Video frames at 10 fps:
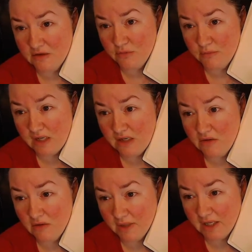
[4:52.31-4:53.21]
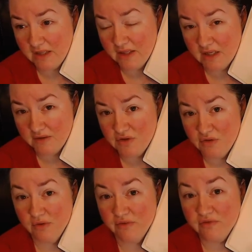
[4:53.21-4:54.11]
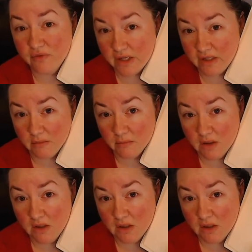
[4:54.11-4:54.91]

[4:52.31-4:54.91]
to make you the money that gives you the freedom